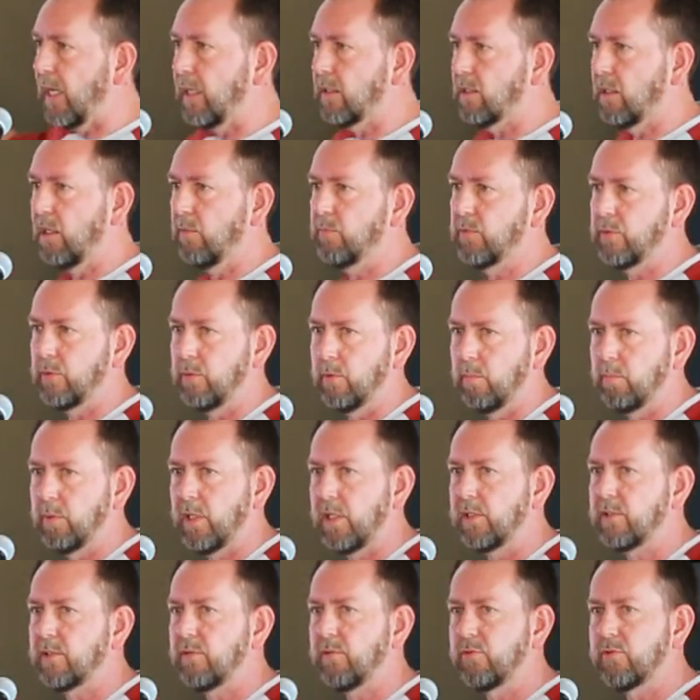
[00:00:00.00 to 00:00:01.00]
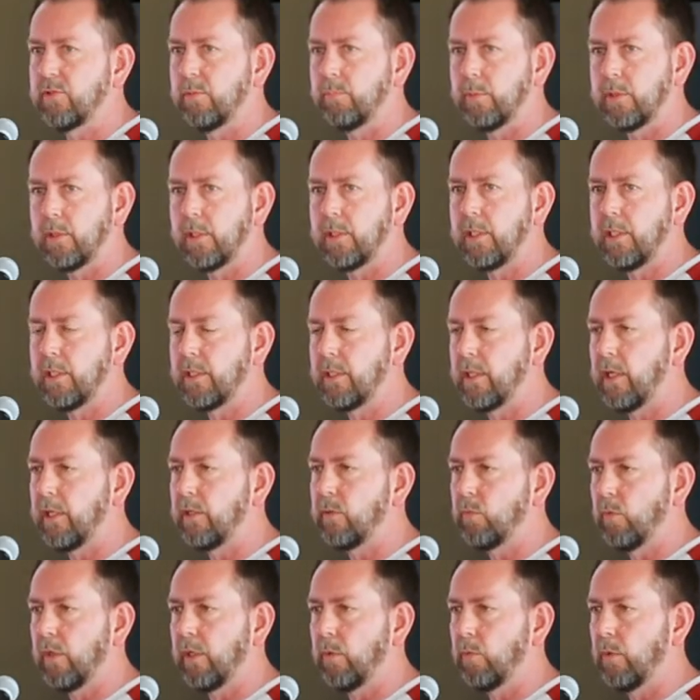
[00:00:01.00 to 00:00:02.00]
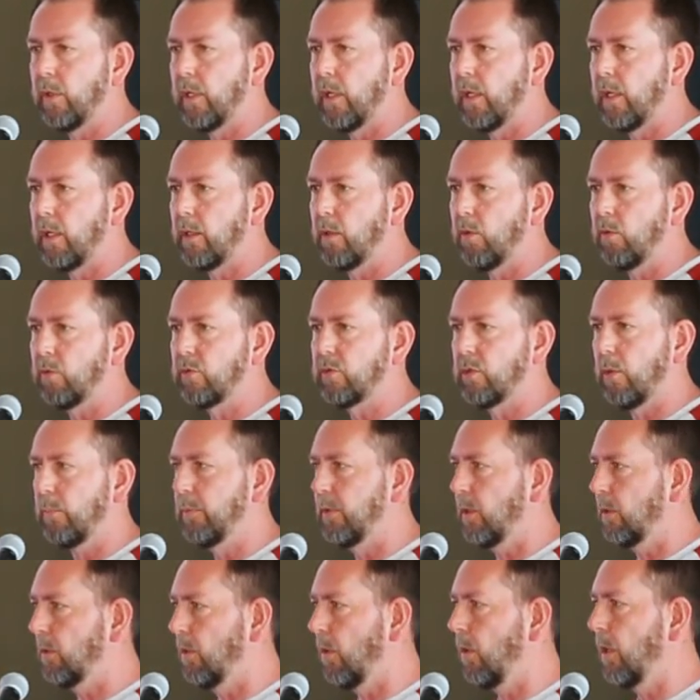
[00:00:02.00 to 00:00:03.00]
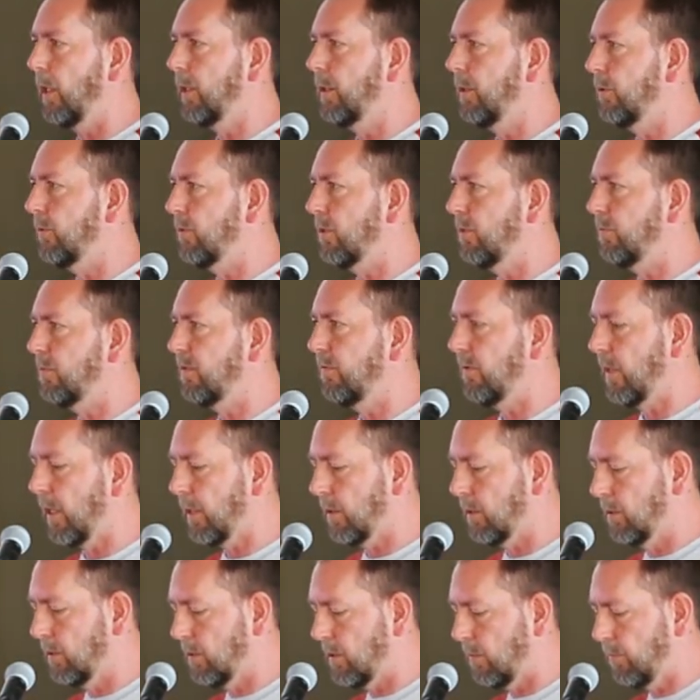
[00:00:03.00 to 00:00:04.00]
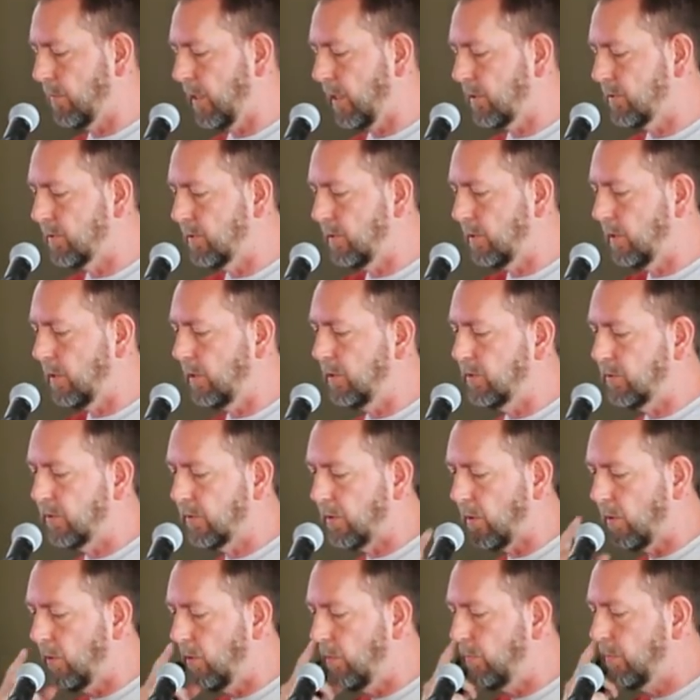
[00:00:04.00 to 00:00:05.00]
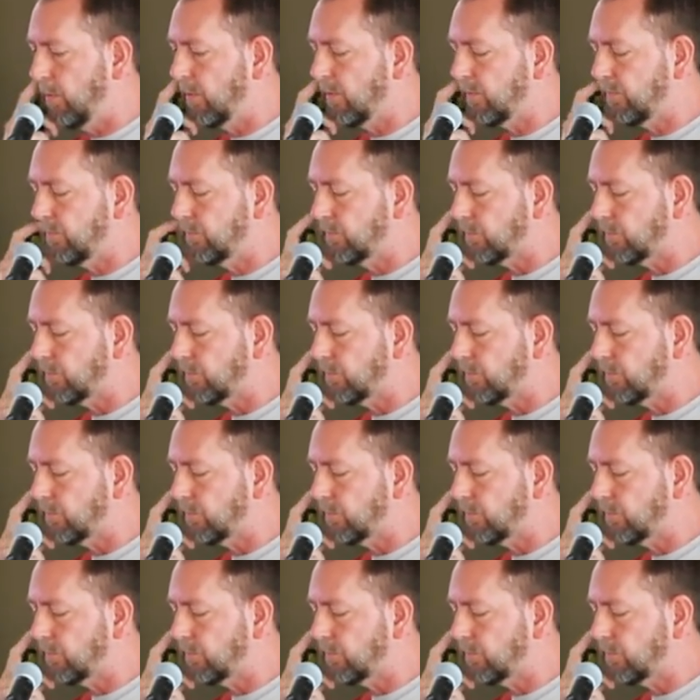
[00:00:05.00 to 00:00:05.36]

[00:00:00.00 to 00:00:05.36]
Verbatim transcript: back up to a place of stability again where we're on top of the line in terms of our capacity to cope.